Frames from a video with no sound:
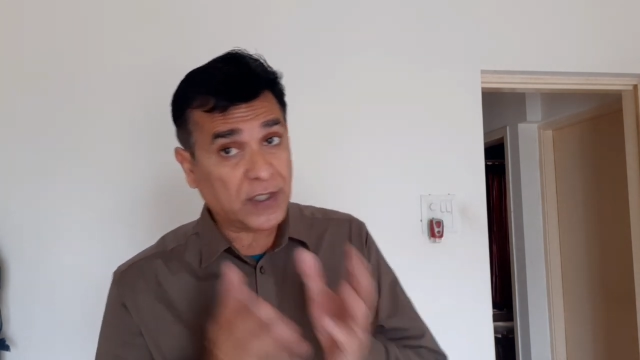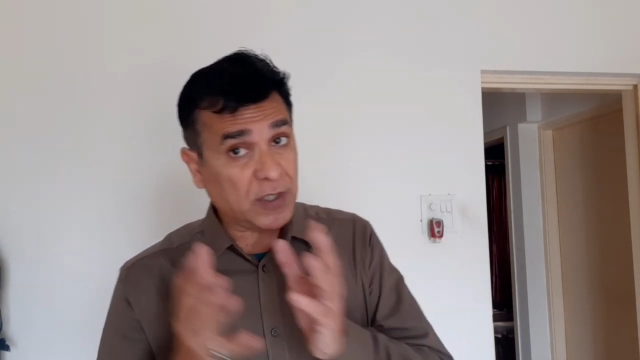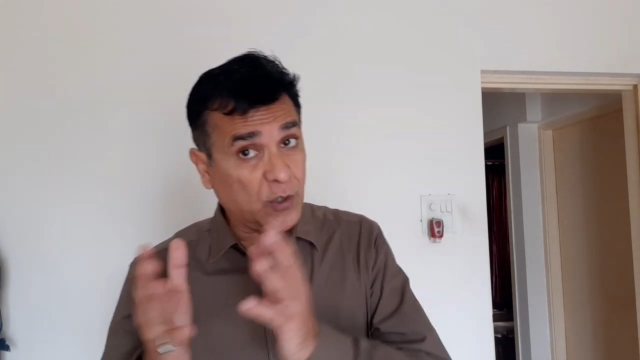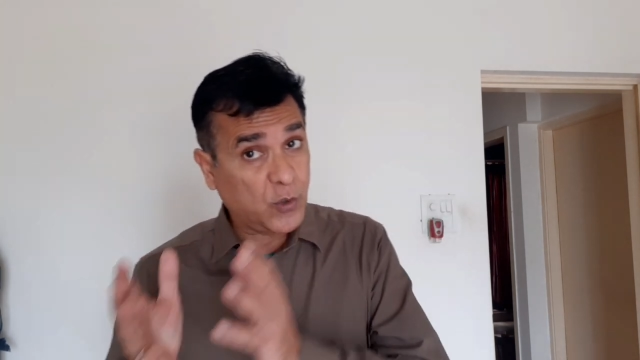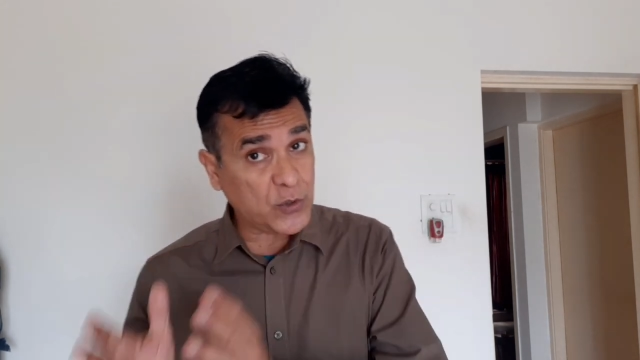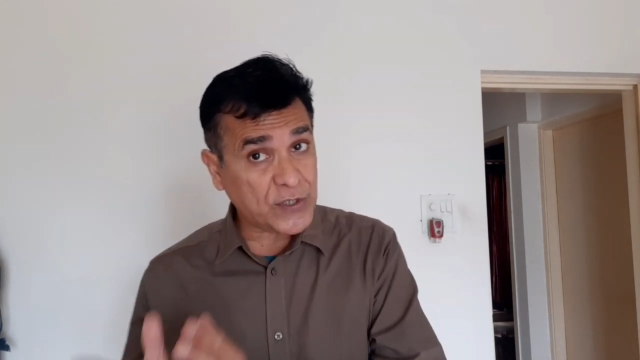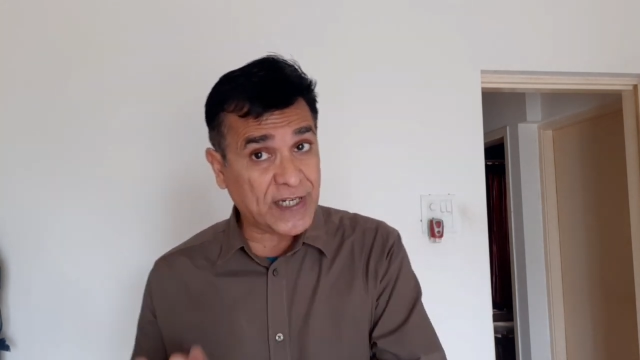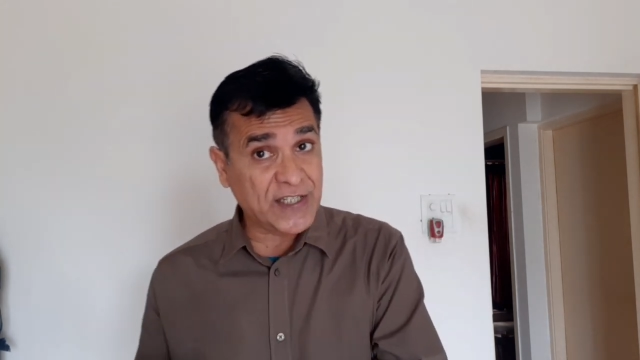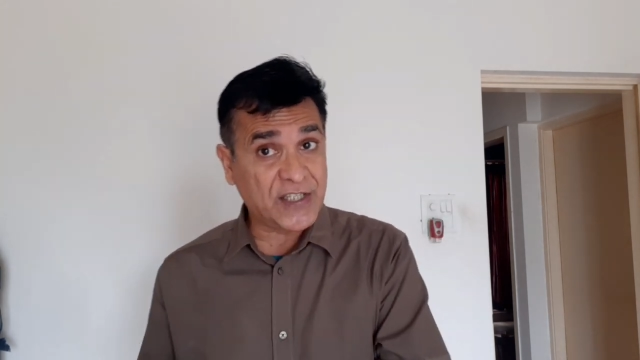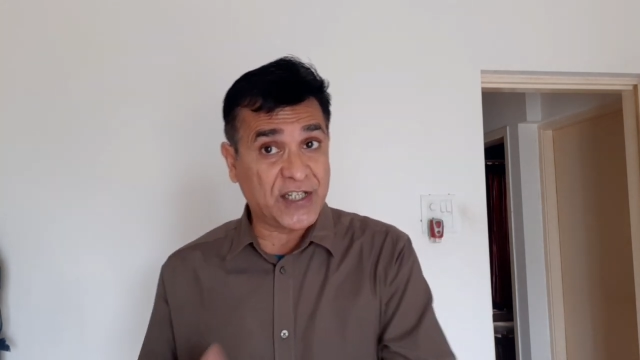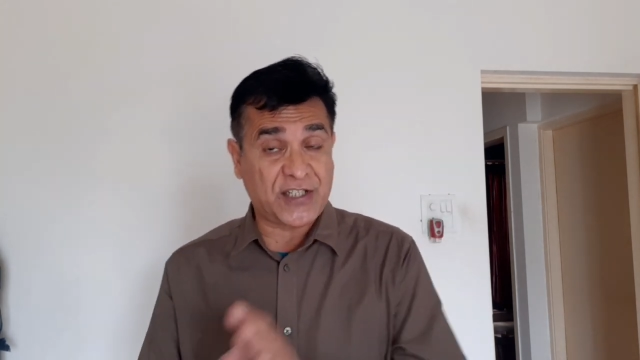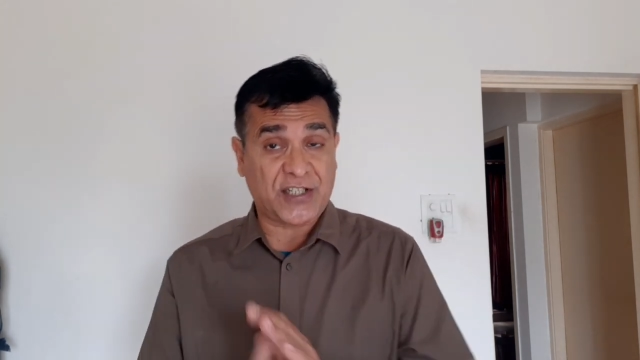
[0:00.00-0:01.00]
goes and
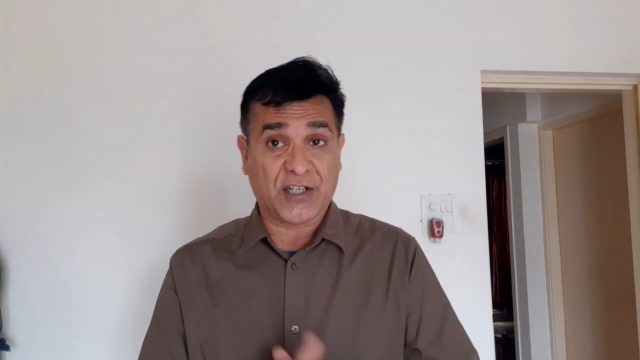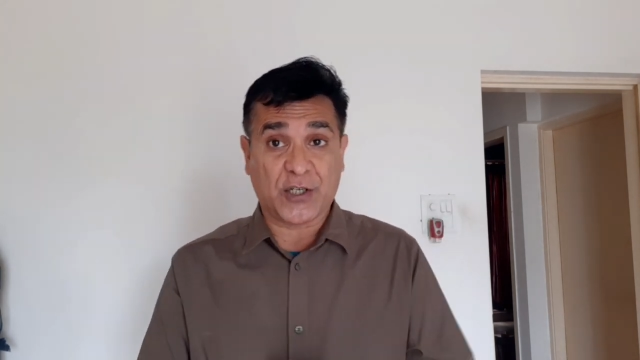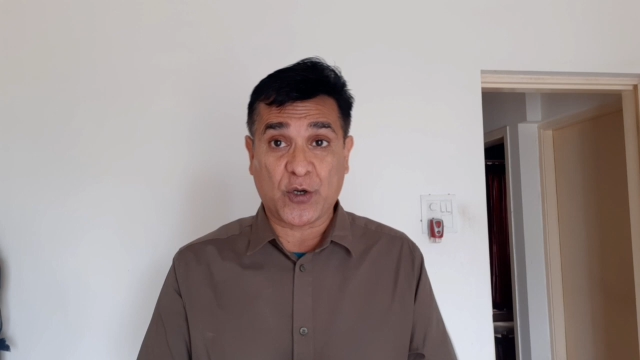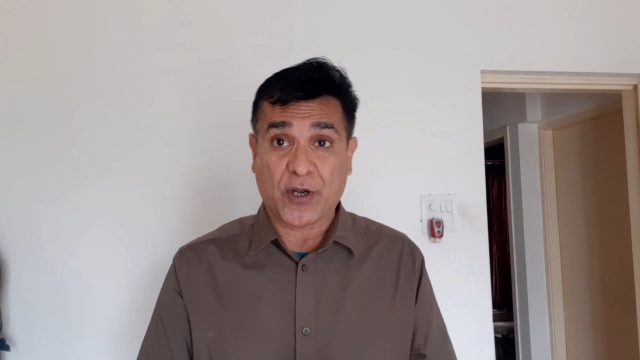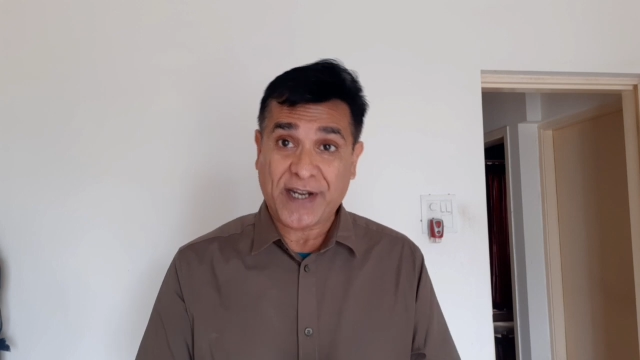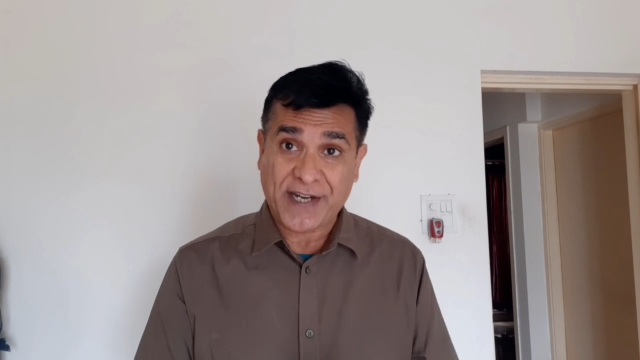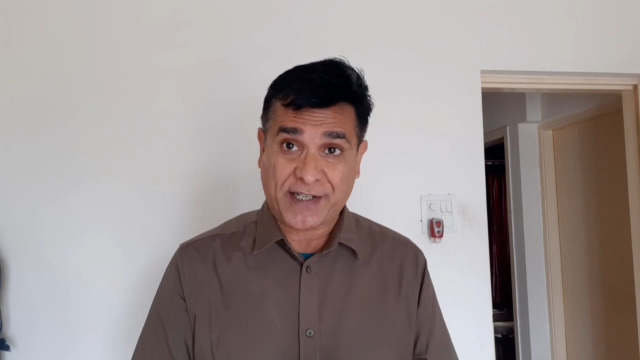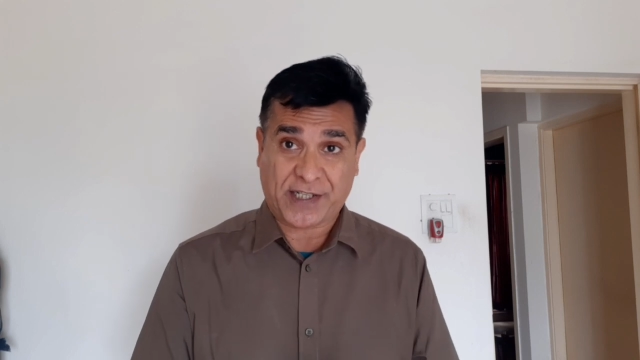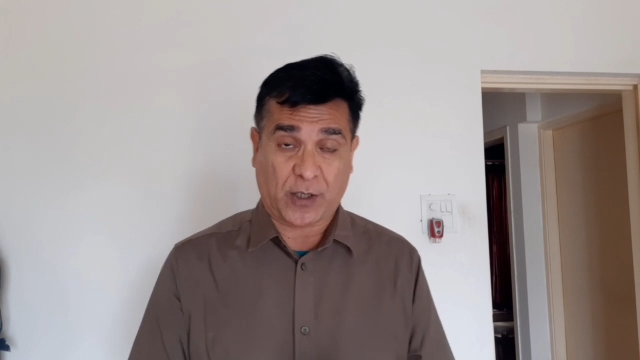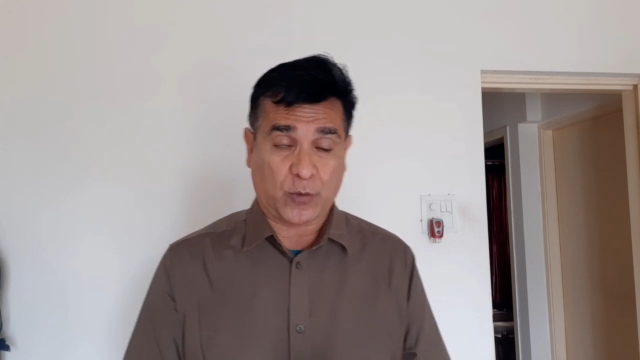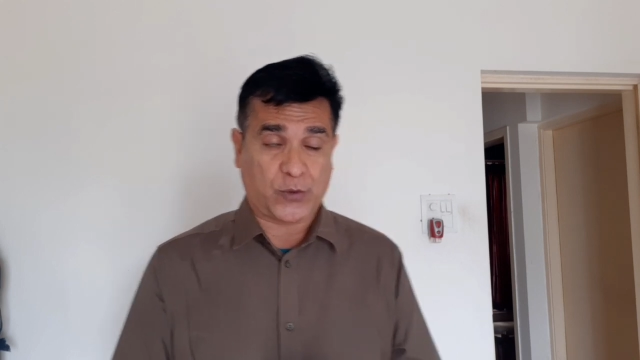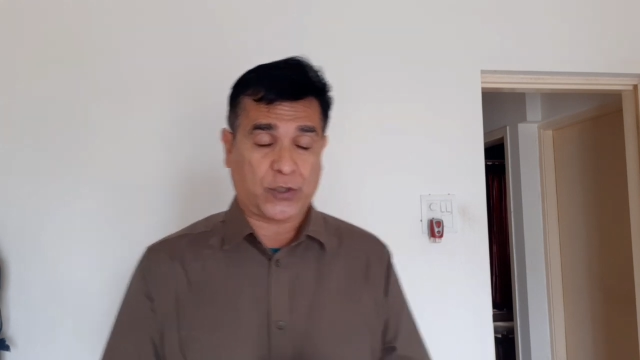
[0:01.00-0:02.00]
sits in your 8th
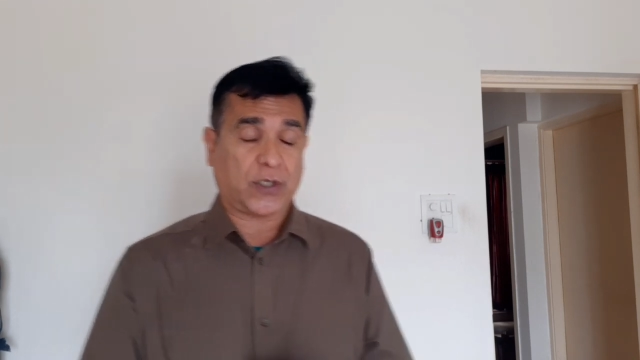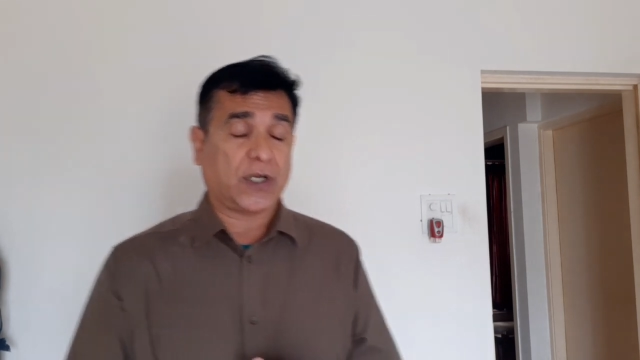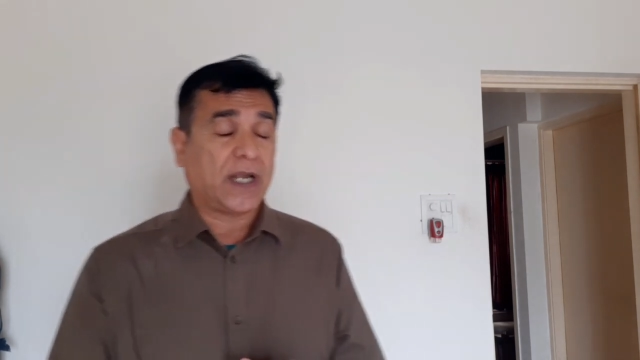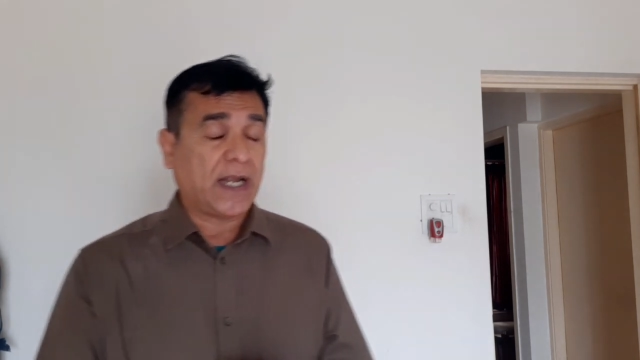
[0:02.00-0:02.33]
house?